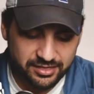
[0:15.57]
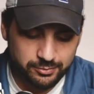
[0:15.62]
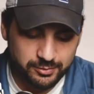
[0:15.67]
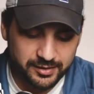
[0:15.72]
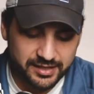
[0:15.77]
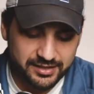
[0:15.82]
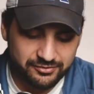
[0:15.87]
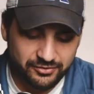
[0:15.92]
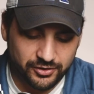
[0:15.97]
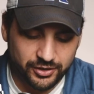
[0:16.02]

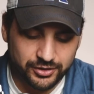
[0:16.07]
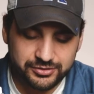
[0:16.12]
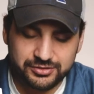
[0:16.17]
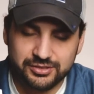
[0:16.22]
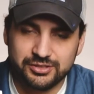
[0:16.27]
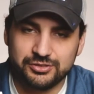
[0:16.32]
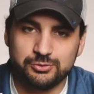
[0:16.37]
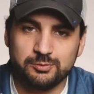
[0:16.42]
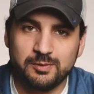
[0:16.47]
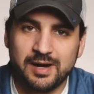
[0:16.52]
three
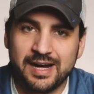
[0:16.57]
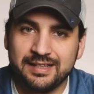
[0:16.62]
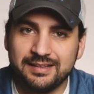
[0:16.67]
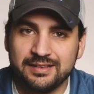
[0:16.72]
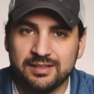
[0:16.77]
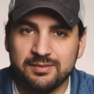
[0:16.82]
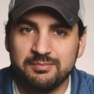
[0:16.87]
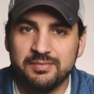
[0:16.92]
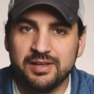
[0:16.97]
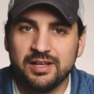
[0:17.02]
verses right
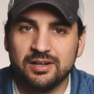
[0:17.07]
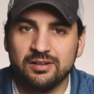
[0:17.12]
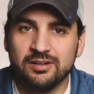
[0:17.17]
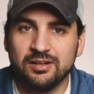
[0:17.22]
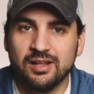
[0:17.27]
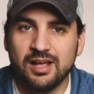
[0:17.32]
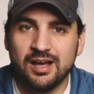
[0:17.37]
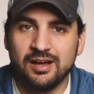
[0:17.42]
in the middle